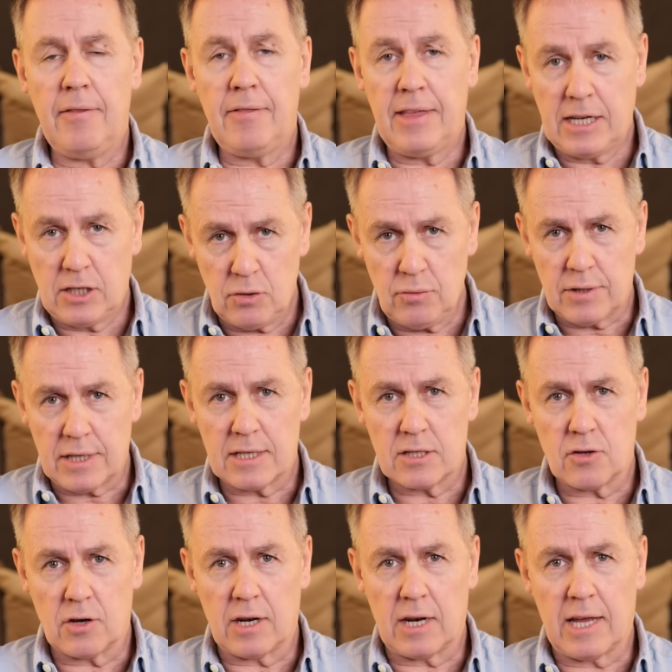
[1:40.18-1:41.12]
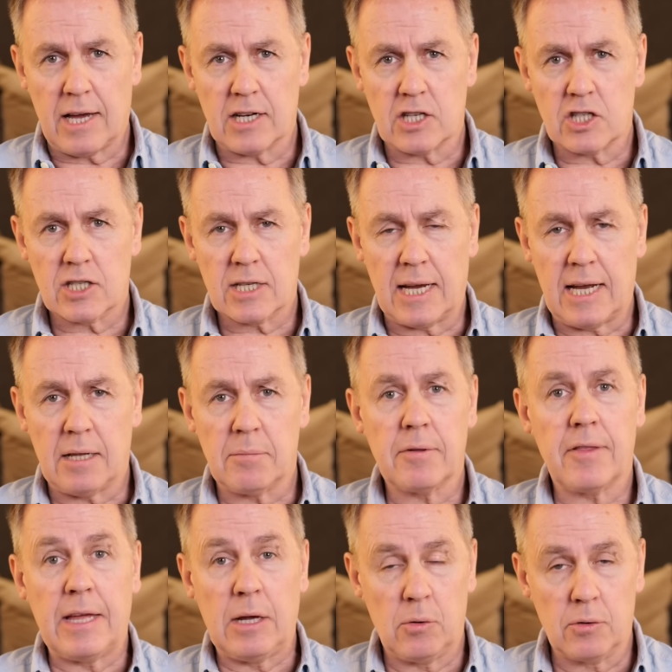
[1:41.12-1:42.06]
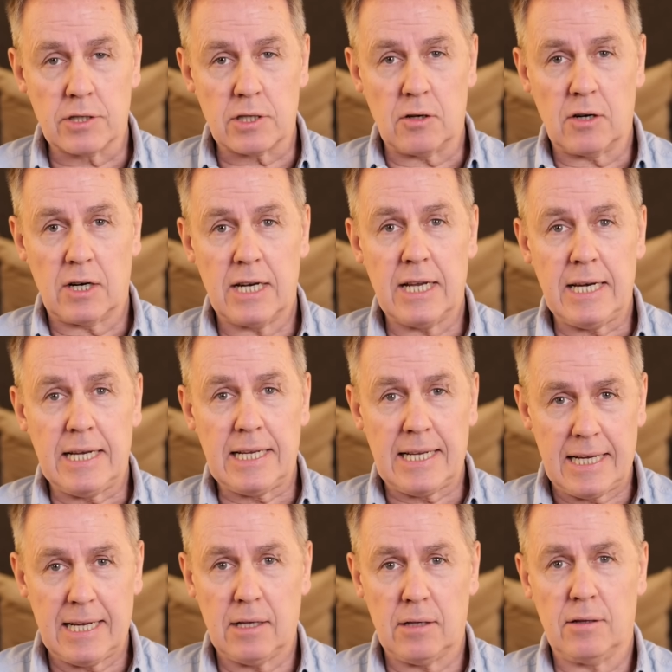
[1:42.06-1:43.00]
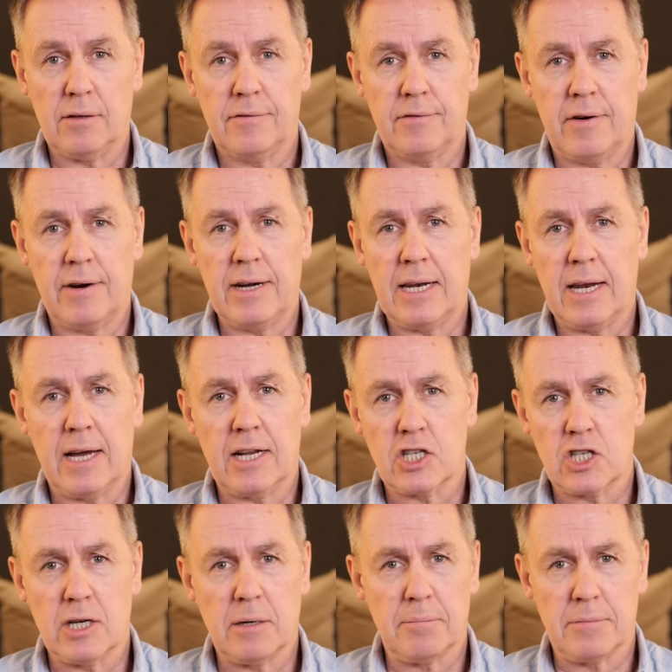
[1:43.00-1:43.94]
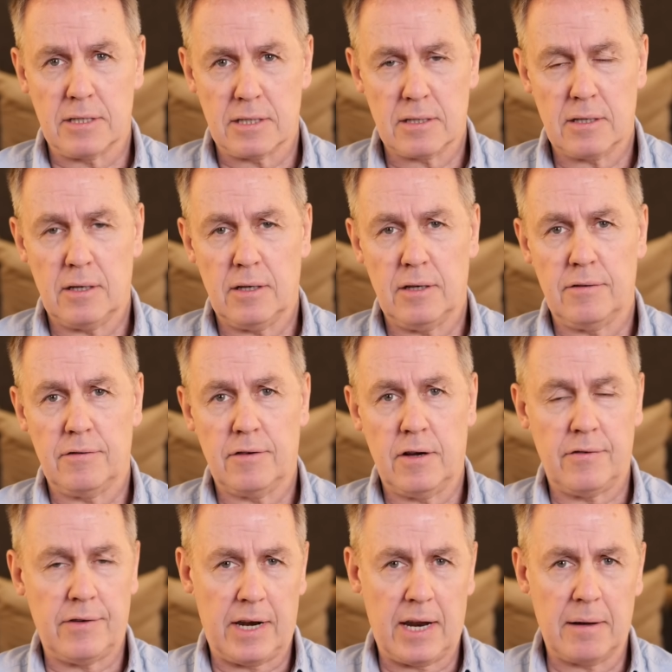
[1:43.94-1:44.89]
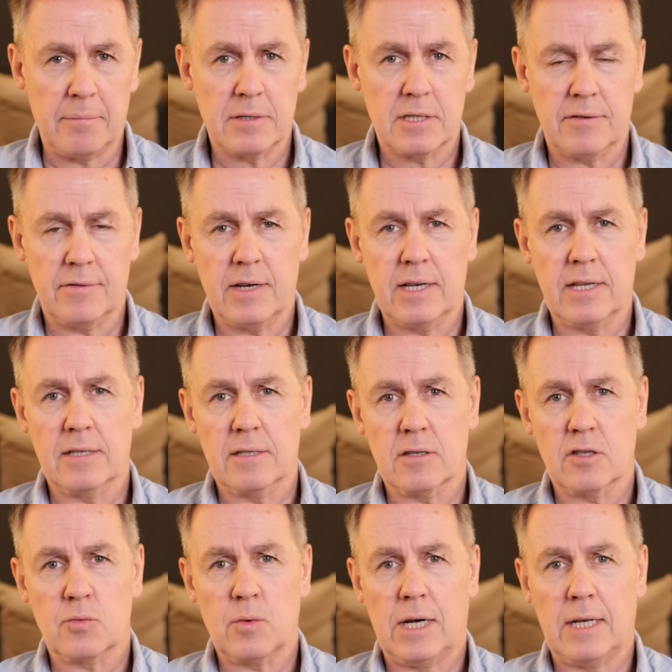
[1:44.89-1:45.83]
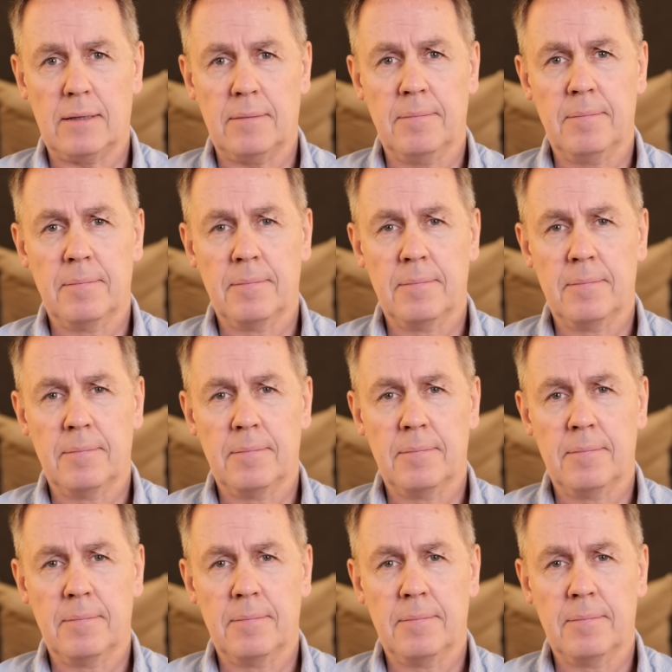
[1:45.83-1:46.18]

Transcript: And they do this on a large scale, but they also clearly kill very large numbers of, of unarmed civilians as well.